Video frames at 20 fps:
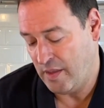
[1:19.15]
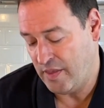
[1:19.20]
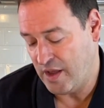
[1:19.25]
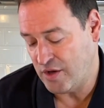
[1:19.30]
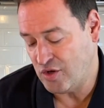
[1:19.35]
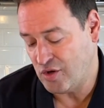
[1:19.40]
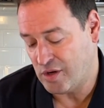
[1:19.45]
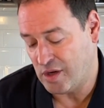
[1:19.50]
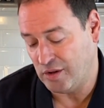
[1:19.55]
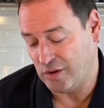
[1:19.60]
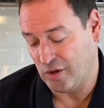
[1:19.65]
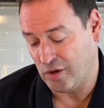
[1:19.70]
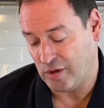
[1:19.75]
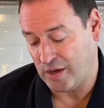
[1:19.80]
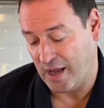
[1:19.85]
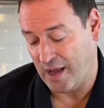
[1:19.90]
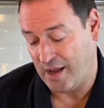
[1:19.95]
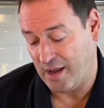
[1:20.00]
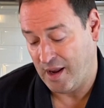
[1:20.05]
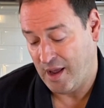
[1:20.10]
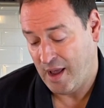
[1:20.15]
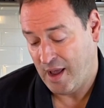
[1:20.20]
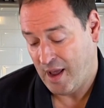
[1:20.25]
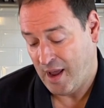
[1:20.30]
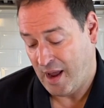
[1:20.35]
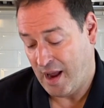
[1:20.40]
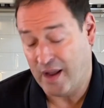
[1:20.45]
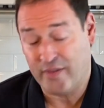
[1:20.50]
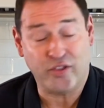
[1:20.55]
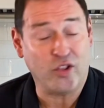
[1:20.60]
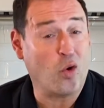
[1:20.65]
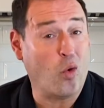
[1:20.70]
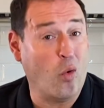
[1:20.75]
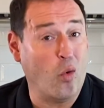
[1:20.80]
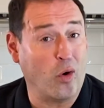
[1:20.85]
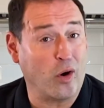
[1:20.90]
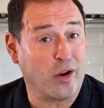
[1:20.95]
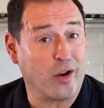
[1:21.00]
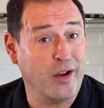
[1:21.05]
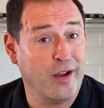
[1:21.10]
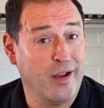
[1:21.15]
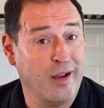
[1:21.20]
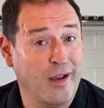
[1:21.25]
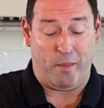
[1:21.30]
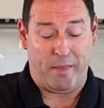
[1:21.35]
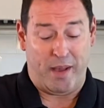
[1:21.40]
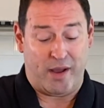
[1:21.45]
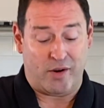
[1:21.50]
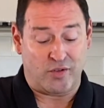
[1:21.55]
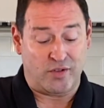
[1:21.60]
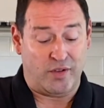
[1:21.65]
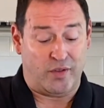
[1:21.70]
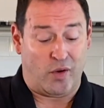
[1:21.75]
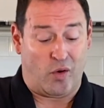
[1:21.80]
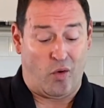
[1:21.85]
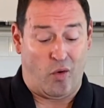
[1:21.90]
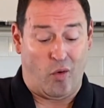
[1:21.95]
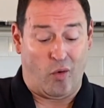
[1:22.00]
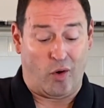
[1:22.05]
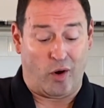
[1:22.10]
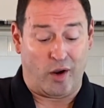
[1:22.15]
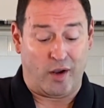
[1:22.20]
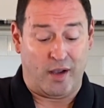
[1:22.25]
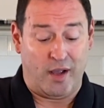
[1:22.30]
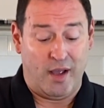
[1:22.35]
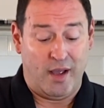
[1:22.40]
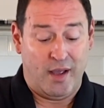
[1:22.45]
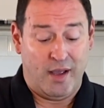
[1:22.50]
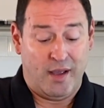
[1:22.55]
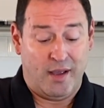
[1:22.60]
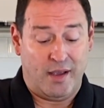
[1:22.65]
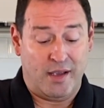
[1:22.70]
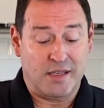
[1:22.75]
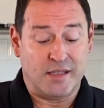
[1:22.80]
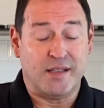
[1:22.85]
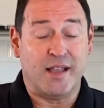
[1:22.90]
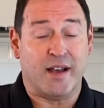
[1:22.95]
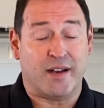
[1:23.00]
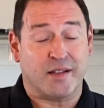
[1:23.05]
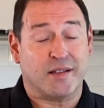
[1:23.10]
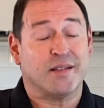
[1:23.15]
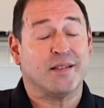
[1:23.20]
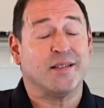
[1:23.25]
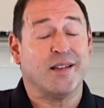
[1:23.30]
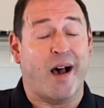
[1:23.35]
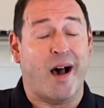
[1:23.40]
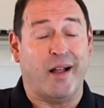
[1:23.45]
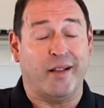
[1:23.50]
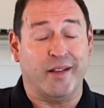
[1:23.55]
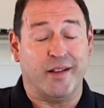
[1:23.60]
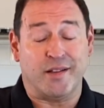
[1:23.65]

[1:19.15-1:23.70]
then you can look at the cork. What matters in the cork is that it's solid.